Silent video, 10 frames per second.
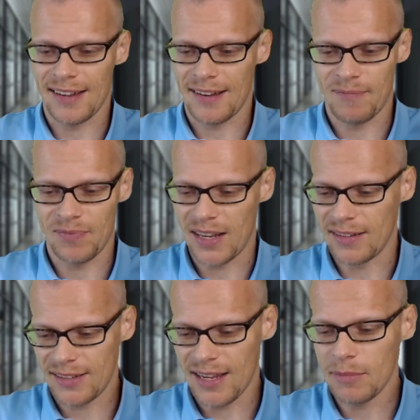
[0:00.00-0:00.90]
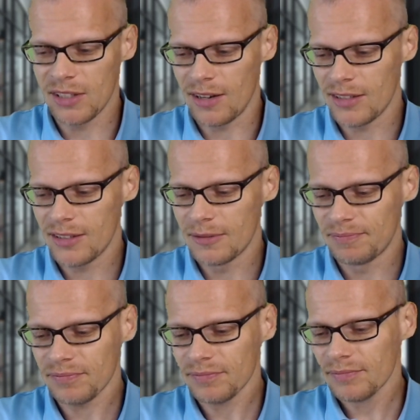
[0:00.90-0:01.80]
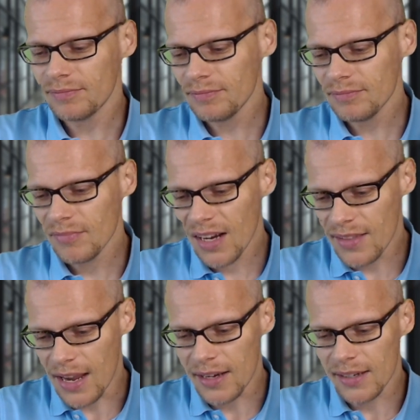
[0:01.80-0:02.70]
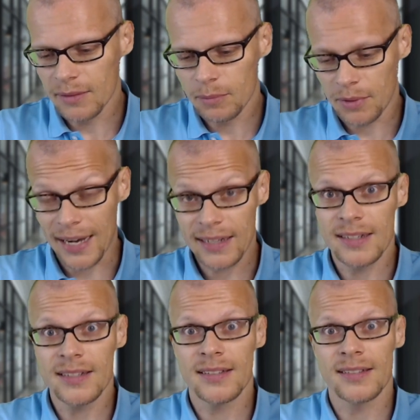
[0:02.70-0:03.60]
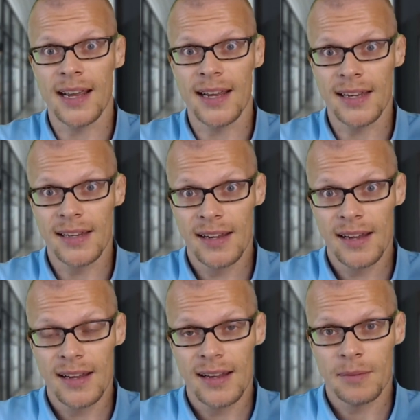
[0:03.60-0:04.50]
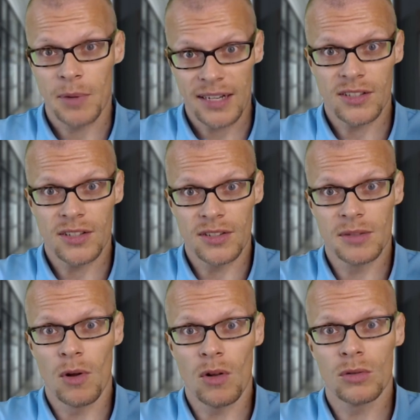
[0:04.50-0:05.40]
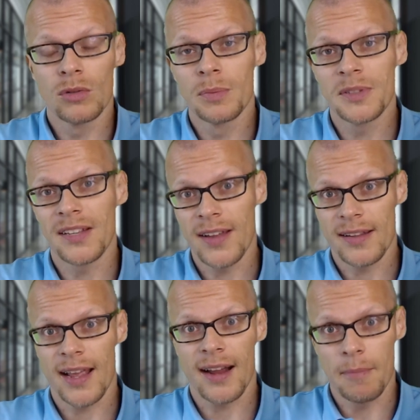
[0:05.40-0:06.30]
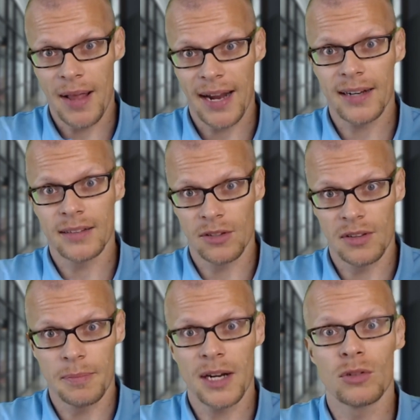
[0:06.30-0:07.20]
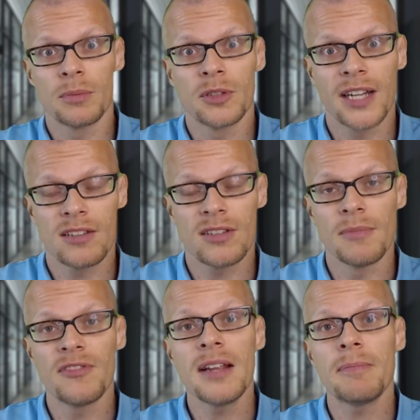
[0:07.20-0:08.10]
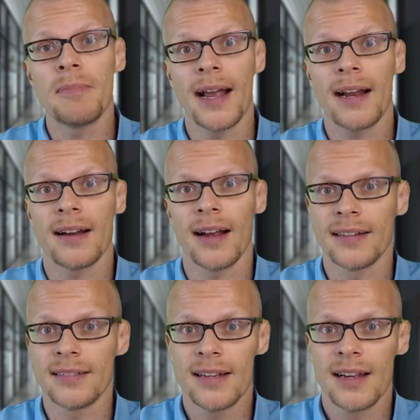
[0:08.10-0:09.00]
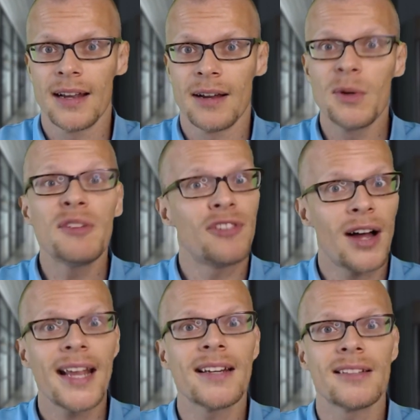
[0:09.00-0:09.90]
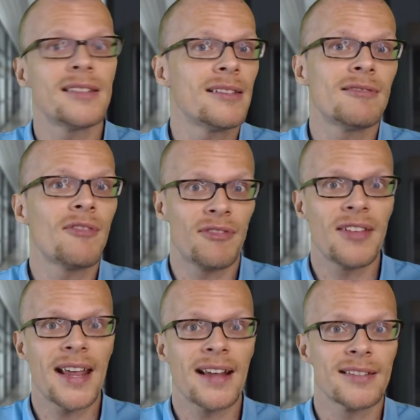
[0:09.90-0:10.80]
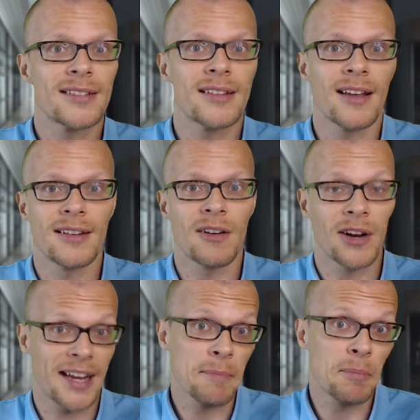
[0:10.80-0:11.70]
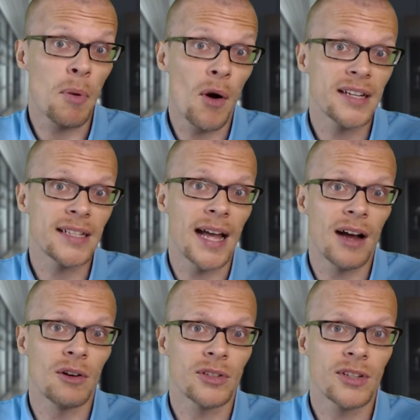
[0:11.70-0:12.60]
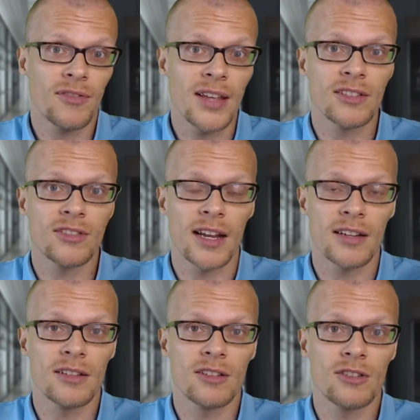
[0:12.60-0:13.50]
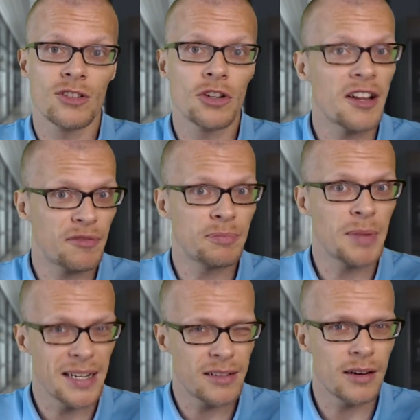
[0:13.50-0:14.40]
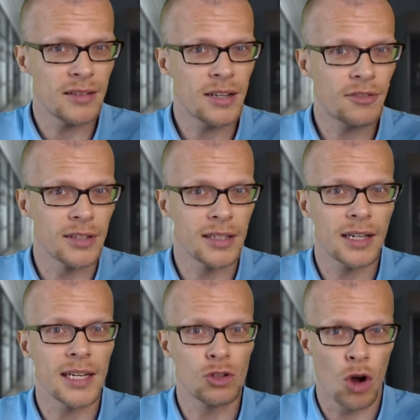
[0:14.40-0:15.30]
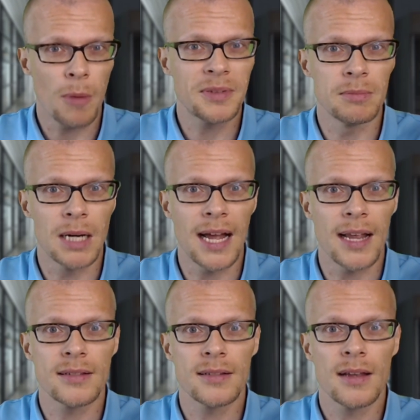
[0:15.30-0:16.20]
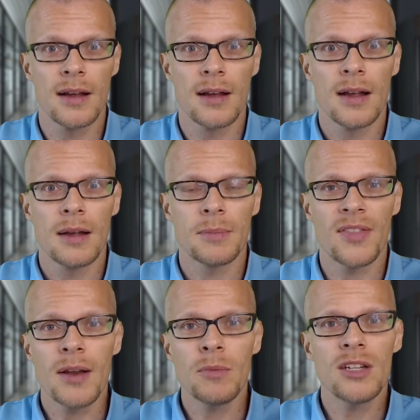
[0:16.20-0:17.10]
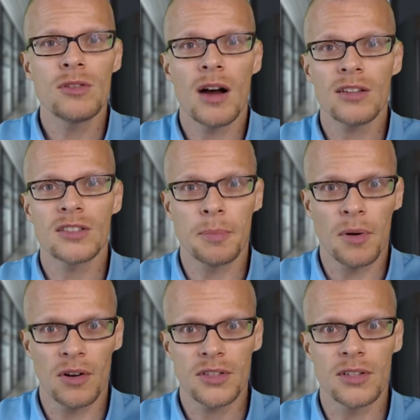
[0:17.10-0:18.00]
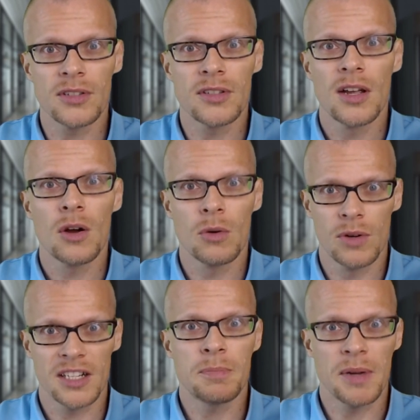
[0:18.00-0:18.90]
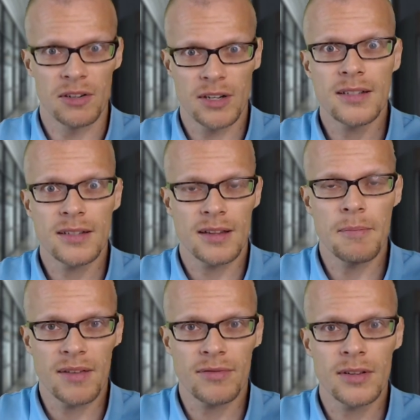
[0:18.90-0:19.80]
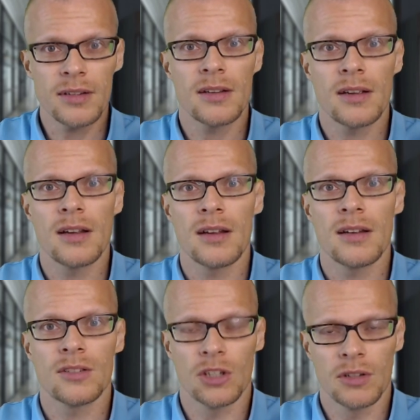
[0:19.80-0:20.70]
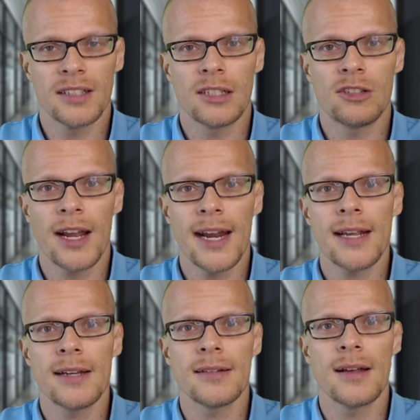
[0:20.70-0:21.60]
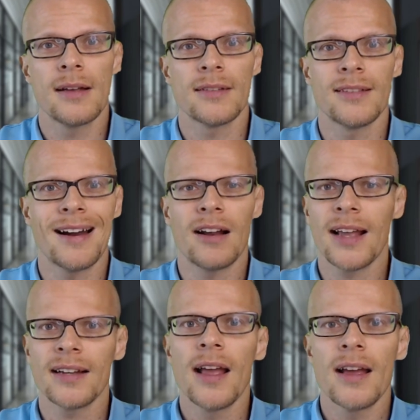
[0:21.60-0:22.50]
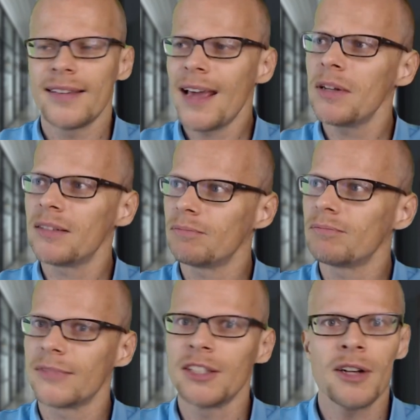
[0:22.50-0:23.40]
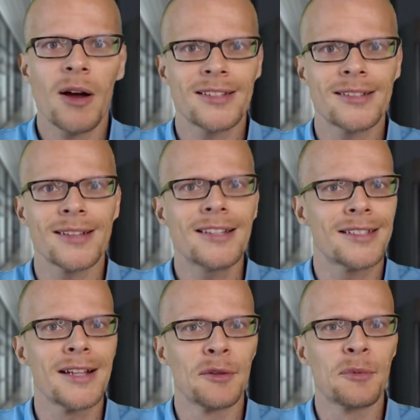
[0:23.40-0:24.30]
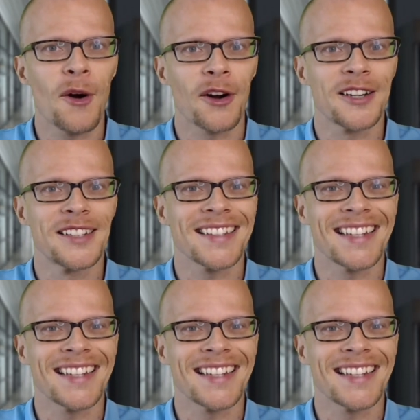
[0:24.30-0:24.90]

In seminars, they practice in small groups, and then they come back to the big group to get some feedback. And we find things, or can point out things that should have been done differently to optimize. But then when you ask the person who experienced the method during the training, then they are like, yeah, but it still worked.